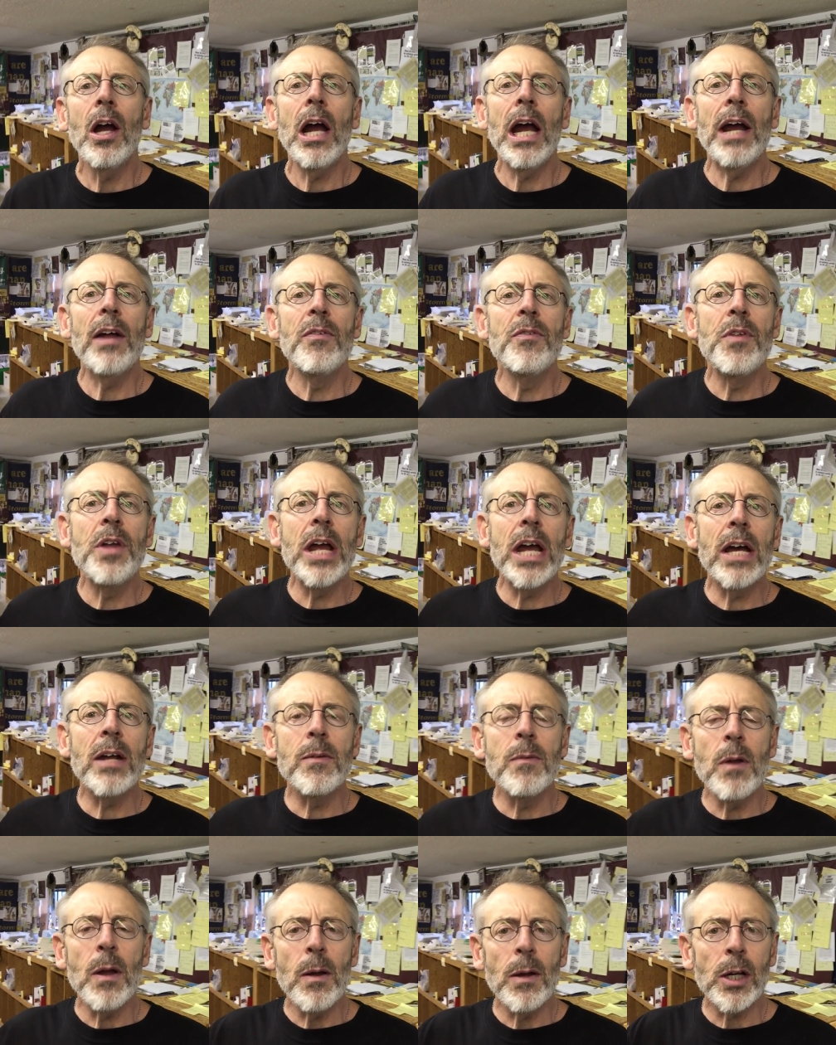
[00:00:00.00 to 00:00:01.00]
and
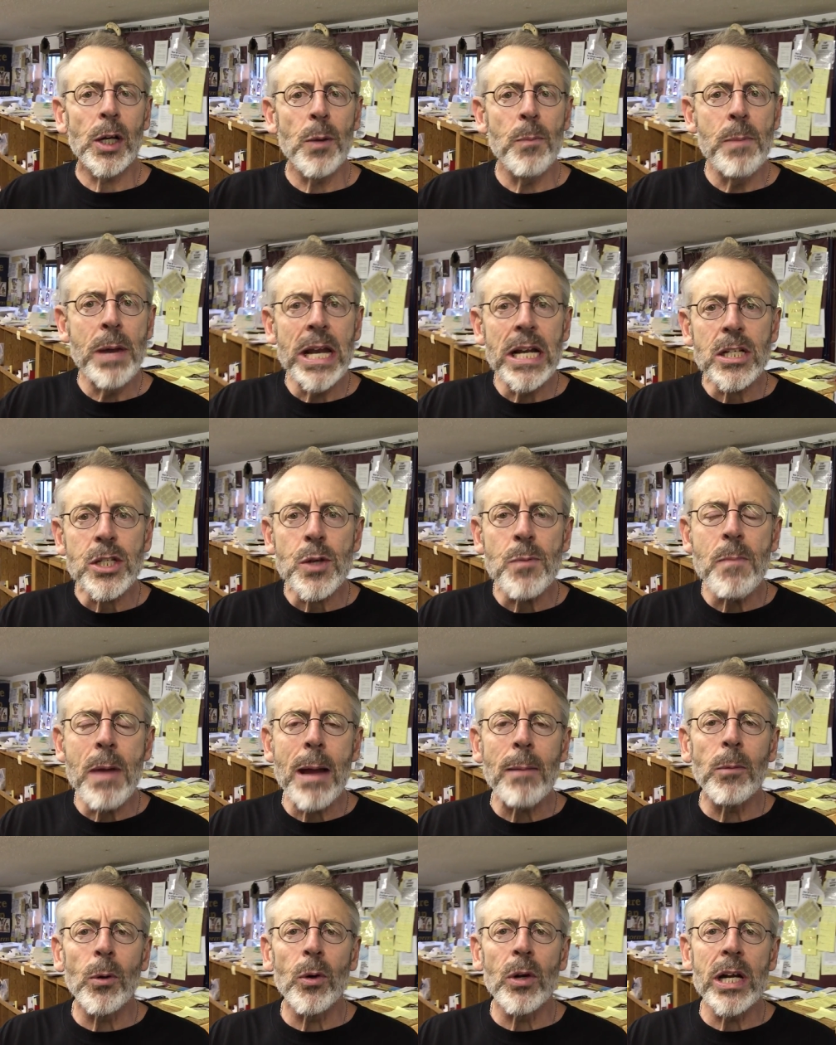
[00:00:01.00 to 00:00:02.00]
then commit it to
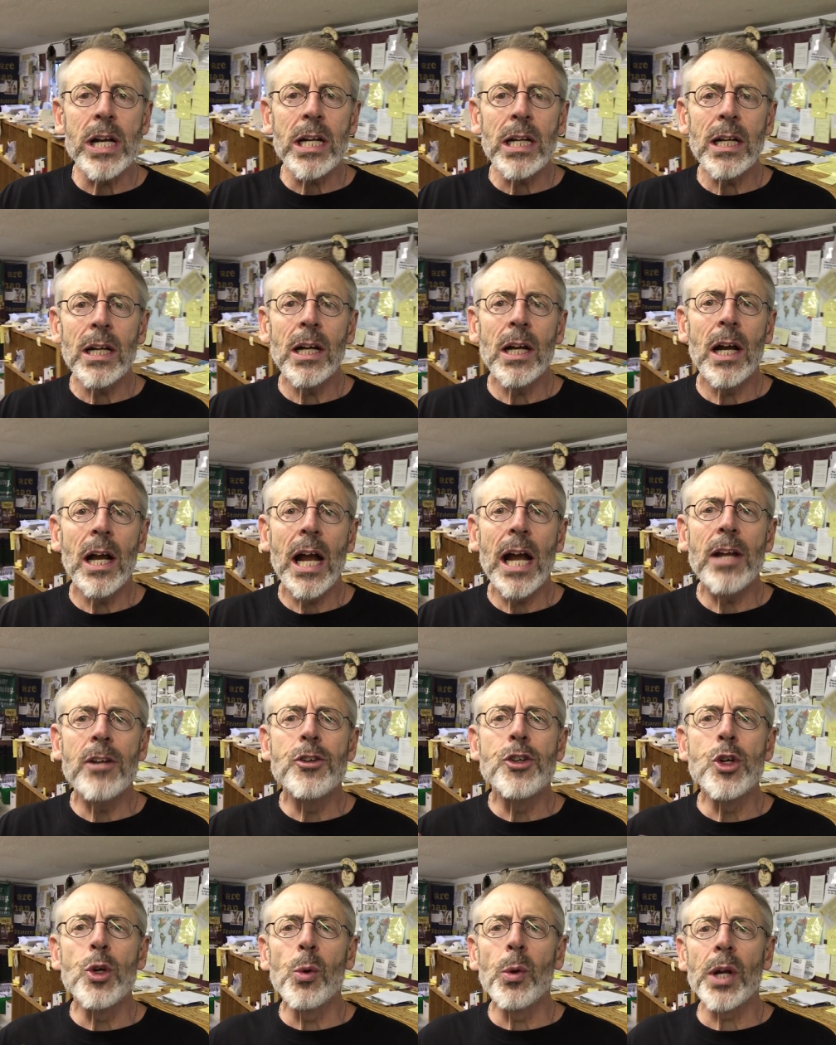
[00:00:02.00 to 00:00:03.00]
memory
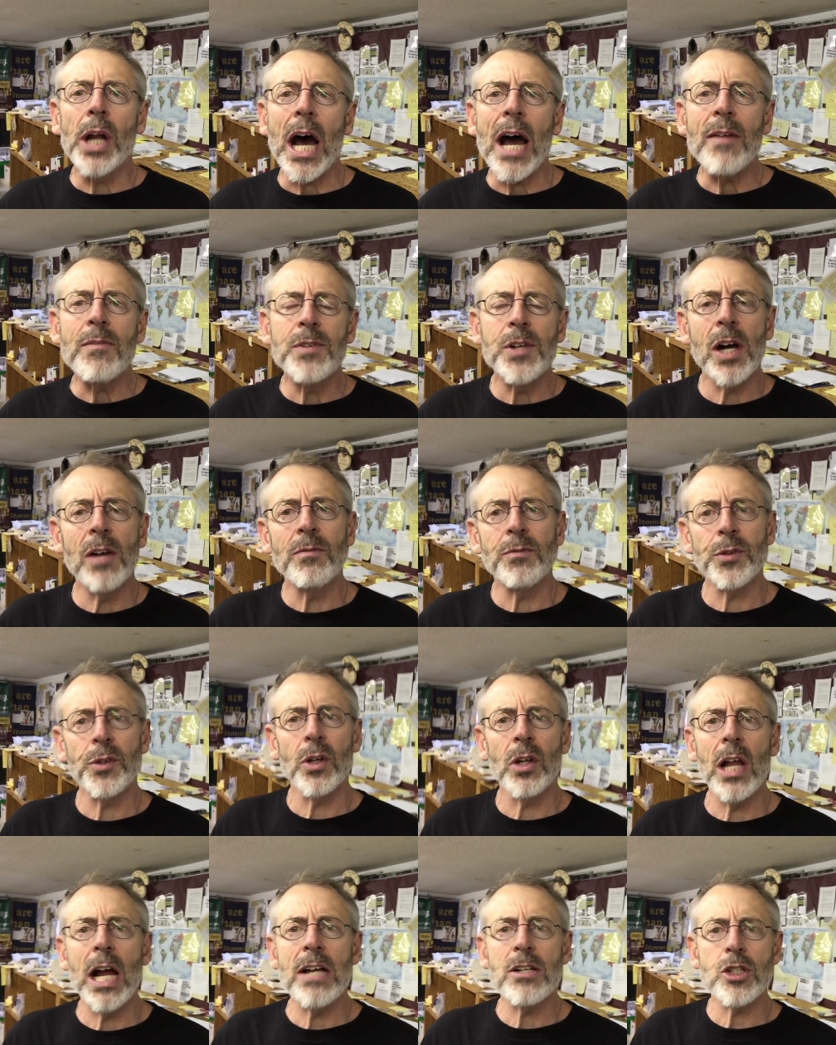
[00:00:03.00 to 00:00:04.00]
and do what I've done for
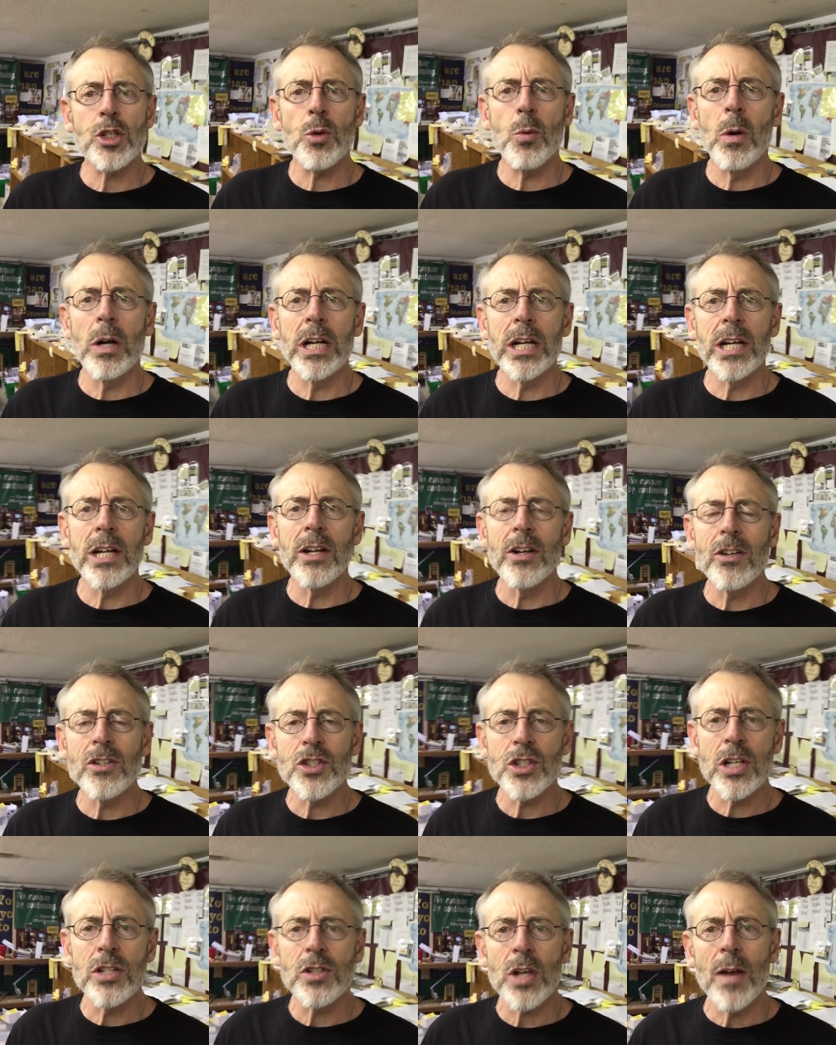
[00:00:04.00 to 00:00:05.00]
the last 20
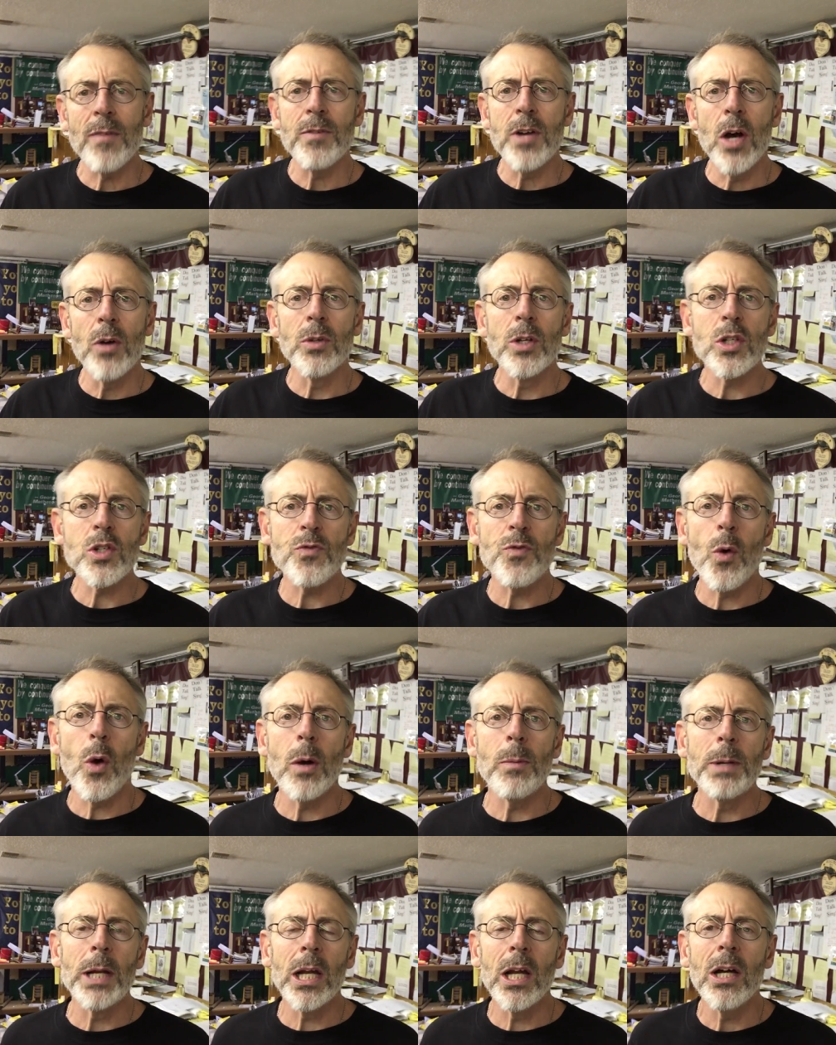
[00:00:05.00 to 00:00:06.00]
years since I've known this
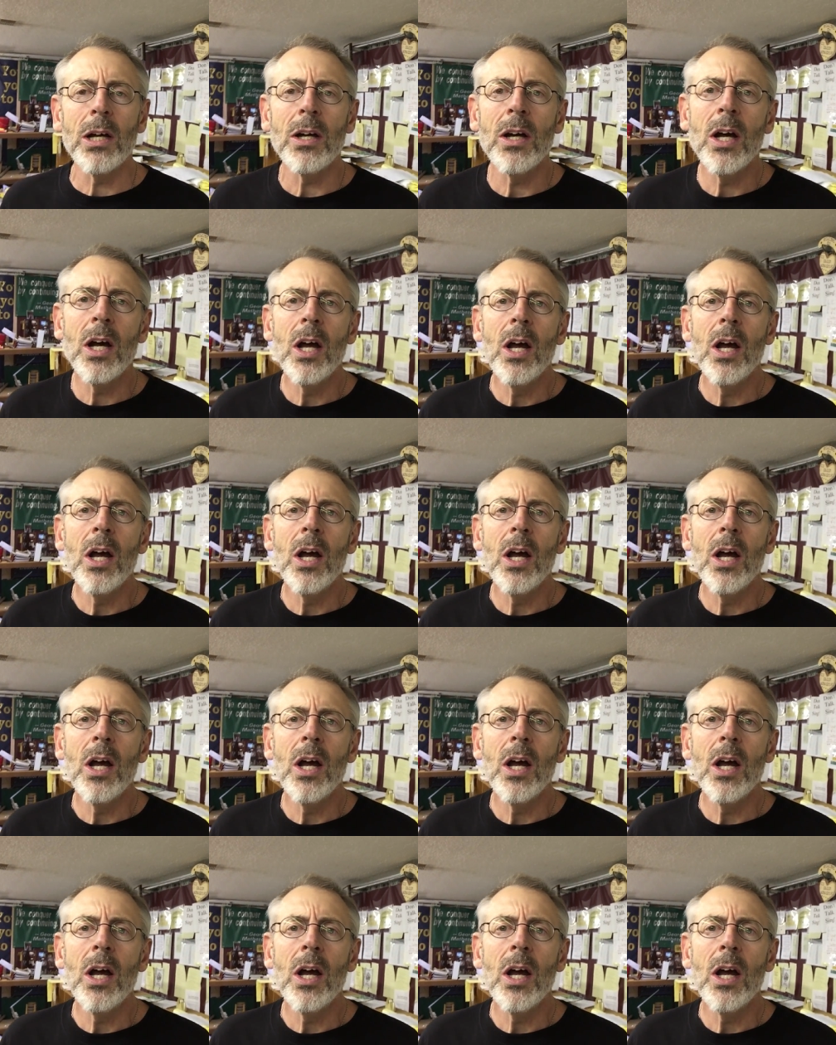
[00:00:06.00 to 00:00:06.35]
formula.